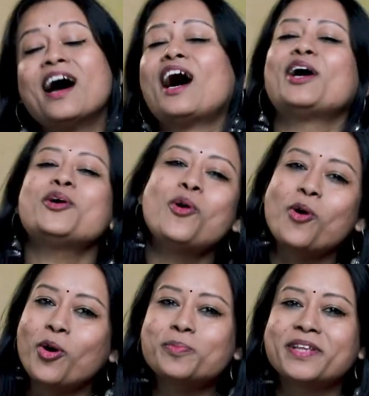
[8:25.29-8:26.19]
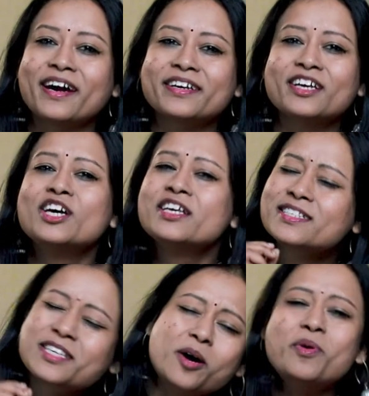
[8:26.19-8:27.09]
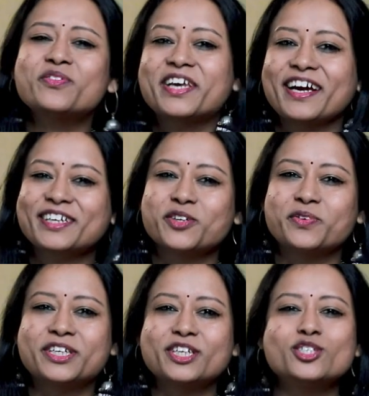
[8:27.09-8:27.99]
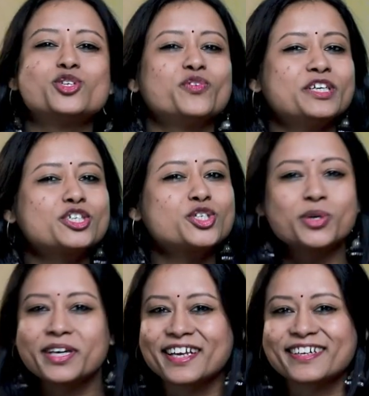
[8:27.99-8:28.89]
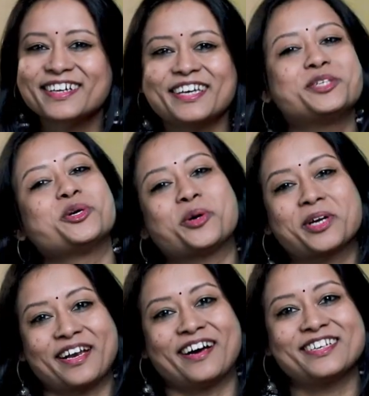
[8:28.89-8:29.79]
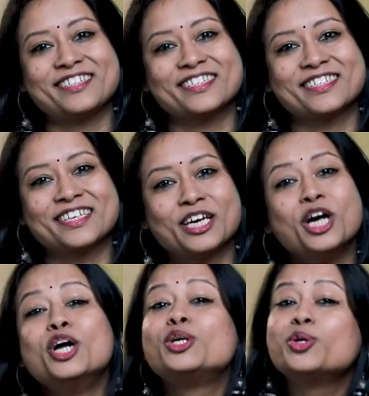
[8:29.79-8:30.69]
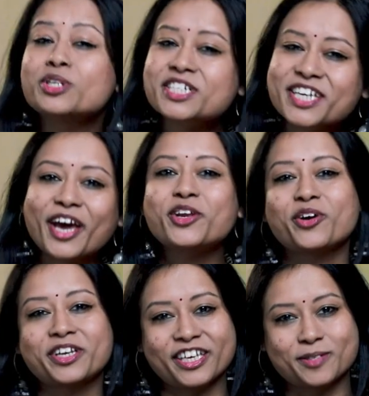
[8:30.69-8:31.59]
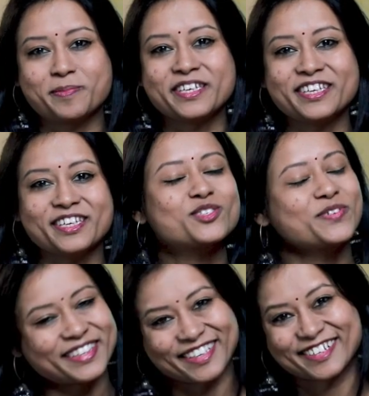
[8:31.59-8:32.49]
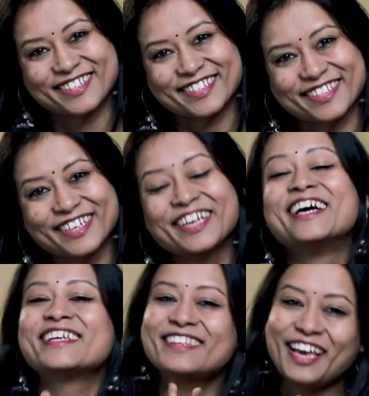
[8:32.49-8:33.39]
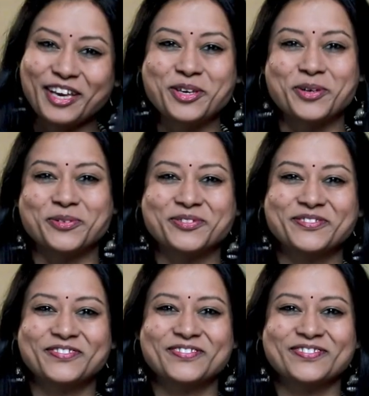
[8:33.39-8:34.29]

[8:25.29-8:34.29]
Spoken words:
I hope that some of the activities you will surely try in your class. Do share your experience with us. Thank you.